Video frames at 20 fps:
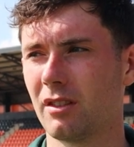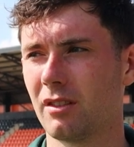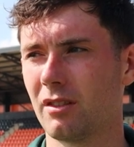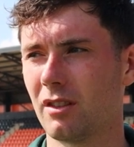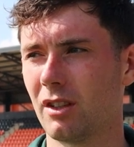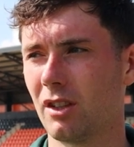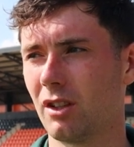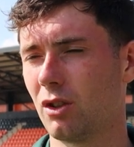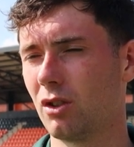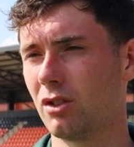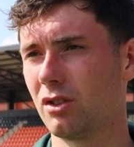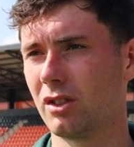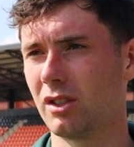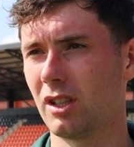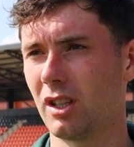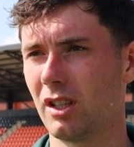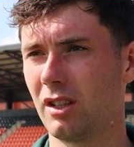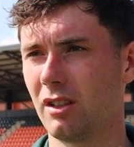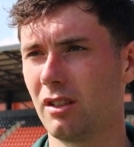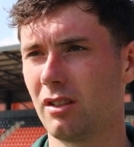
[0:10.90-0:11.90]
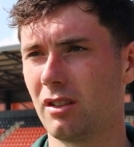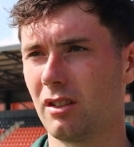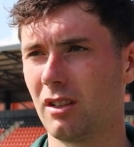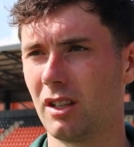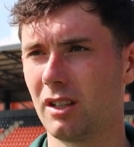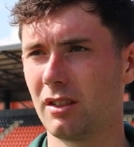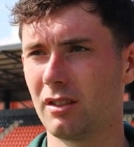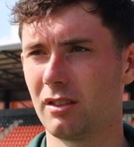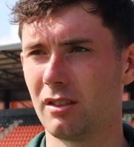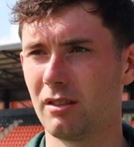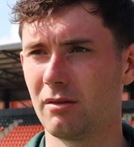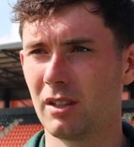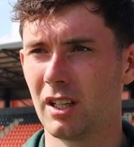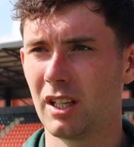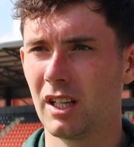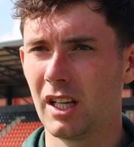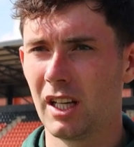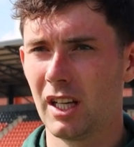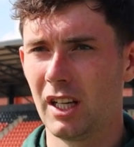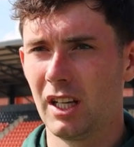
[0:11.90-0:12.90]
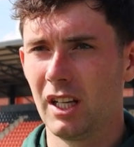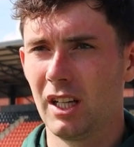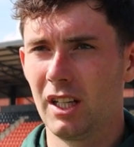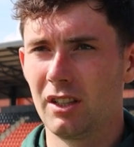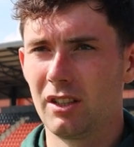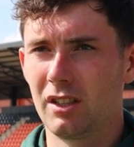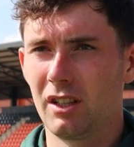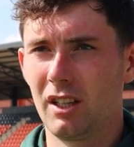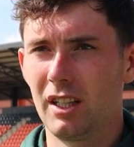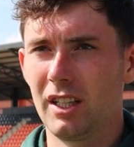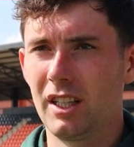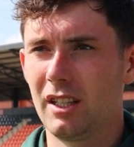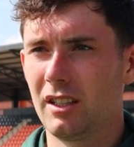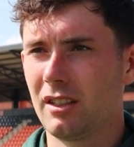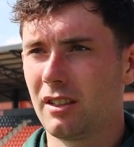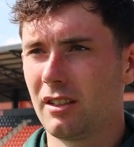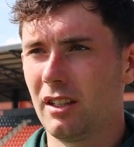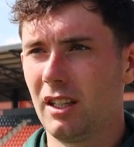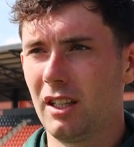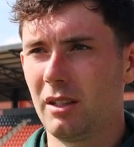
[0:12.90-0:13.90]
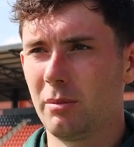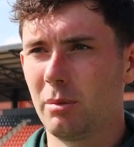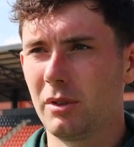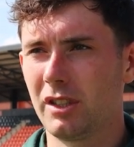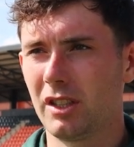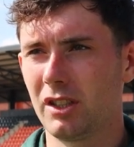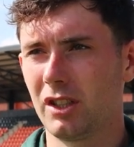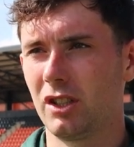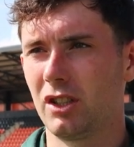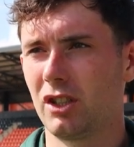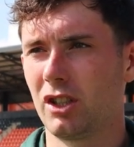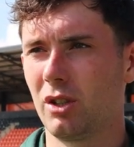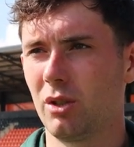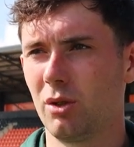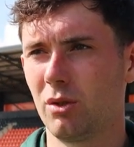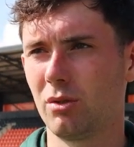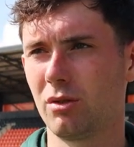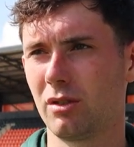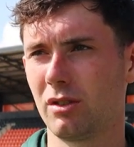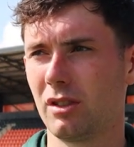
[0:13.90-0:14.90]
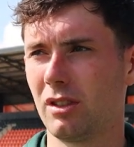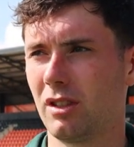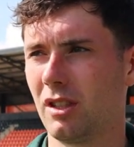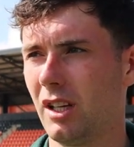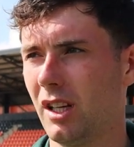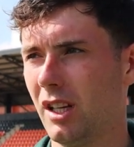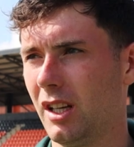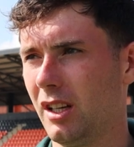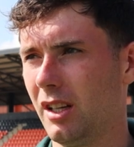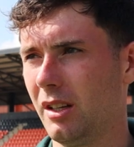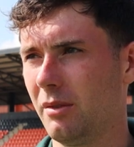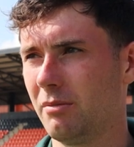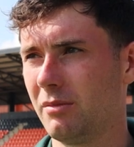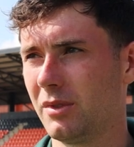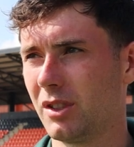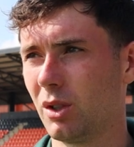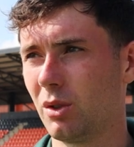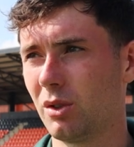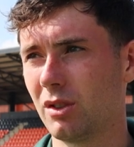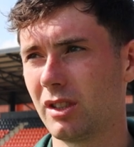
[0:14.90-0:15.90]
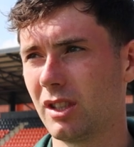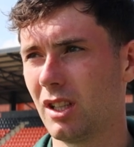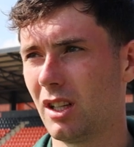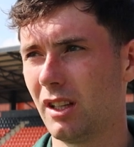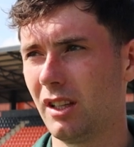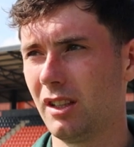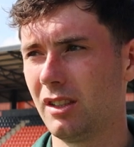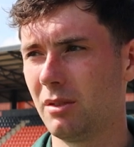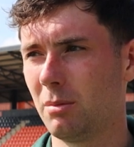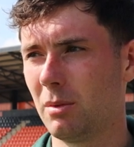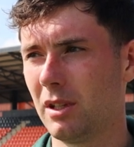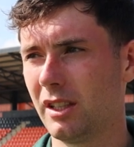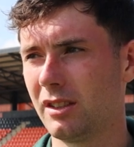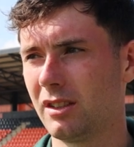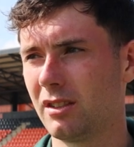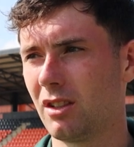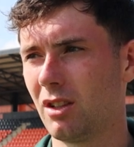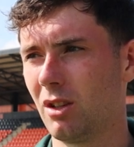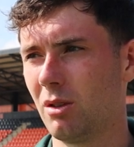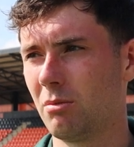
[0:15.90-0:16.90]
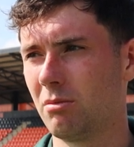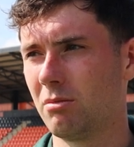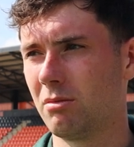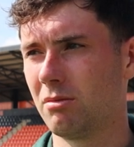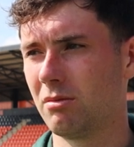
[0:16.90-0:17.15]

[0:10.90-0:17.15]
They're a good side. Like, their league position shows, so it's not an easy place to come.